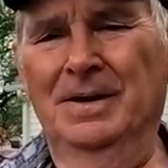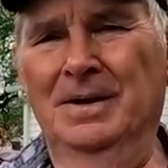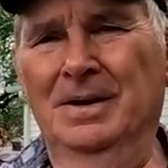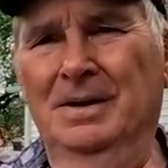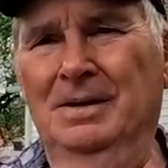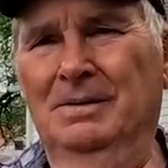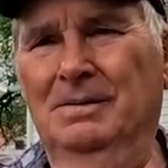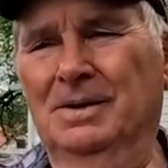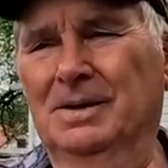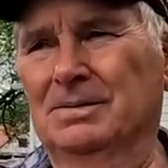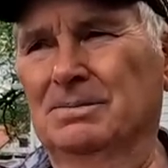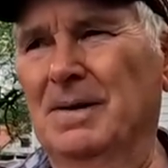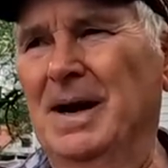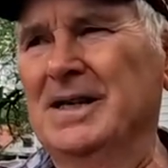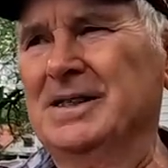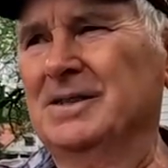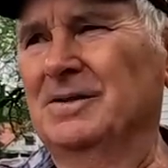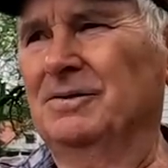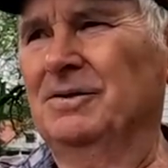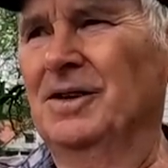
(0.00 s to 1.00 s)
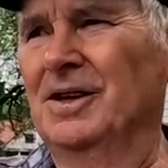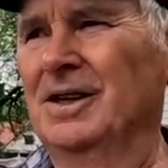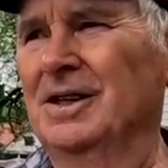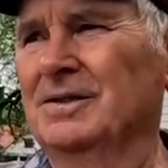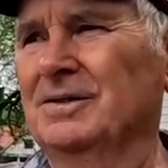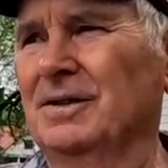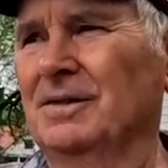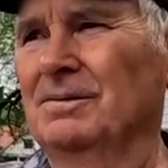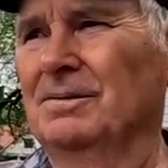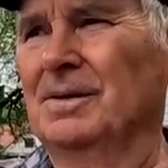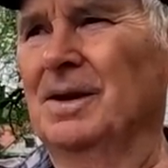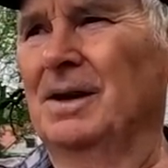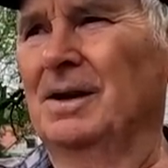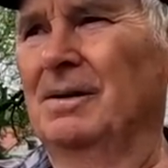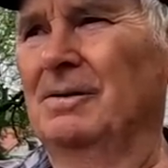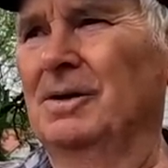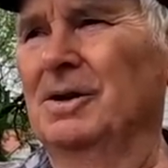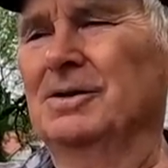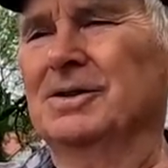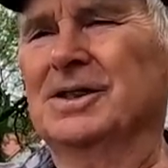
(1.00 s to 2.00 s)
Okay. With matching funds from
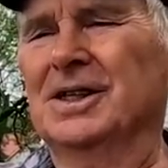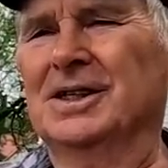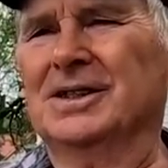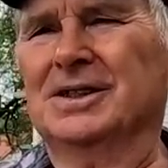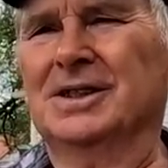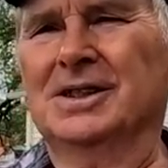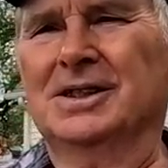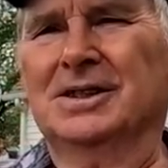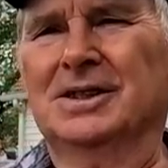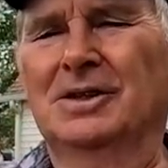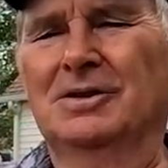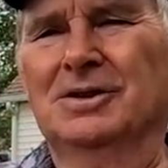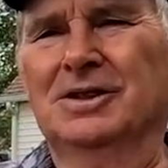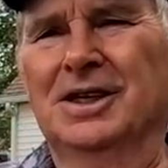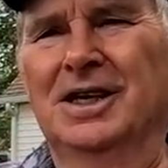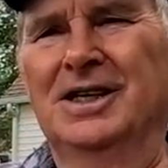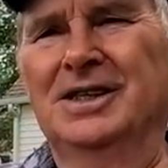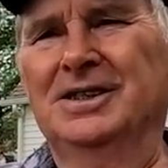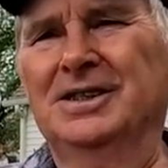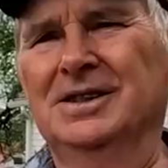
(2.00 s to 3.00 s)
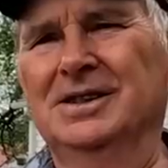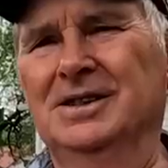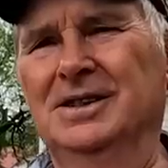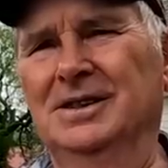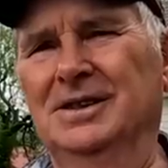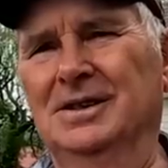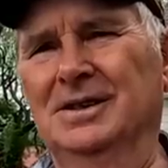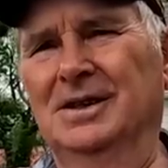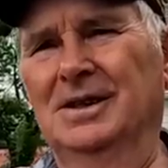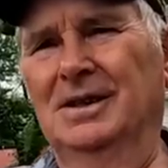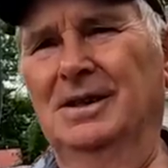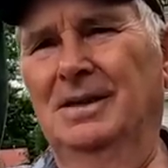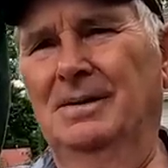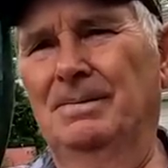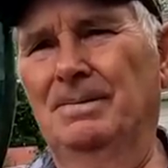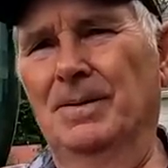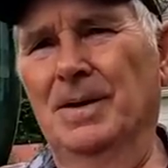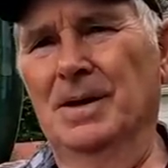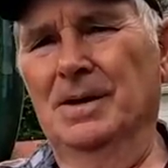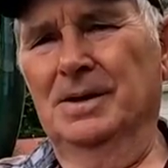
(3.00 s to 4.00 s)
Route 66 Association and